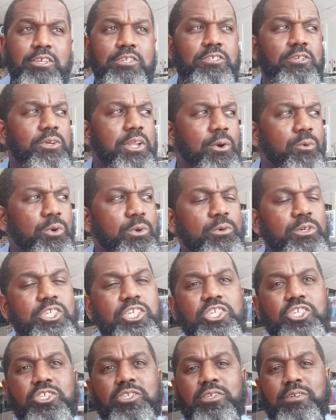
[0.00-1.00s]
so that we were
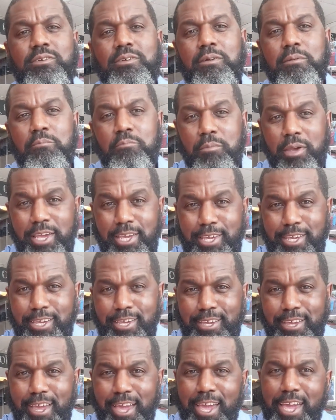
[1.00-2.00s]
just
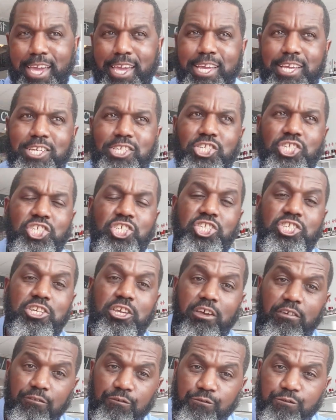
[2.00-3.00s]
making a
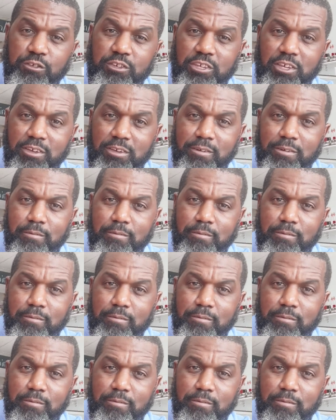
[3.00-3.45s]
shift